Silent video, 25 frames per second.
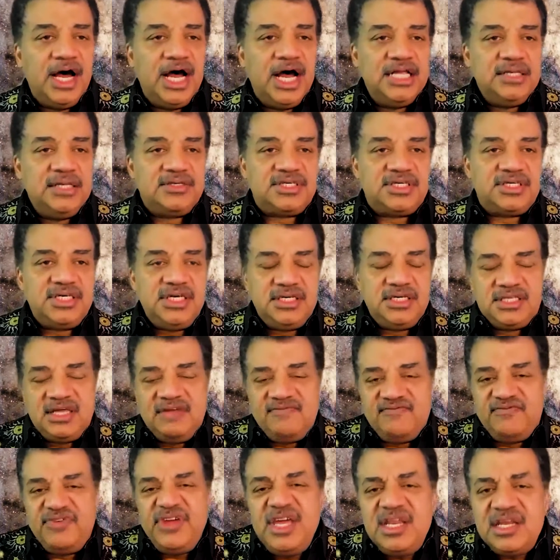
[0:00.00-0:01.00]
sees
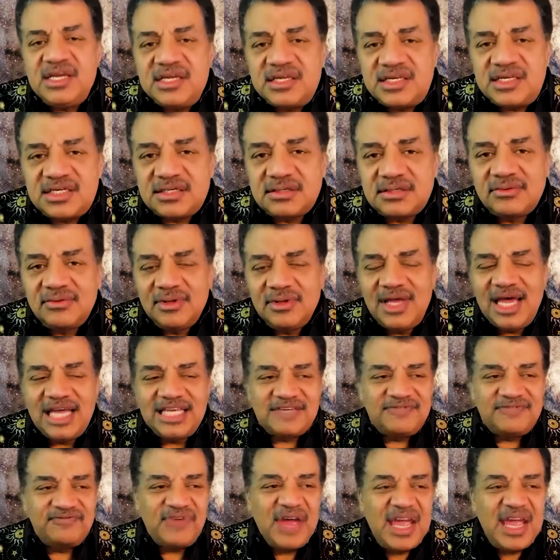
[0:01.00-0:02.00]
that Venus
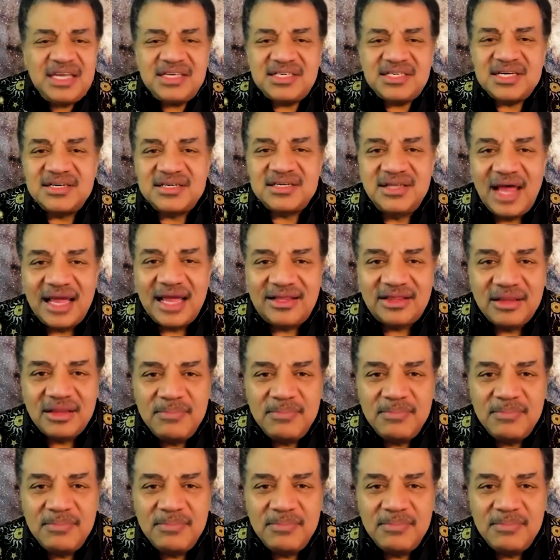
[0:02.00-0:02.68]
has phases like the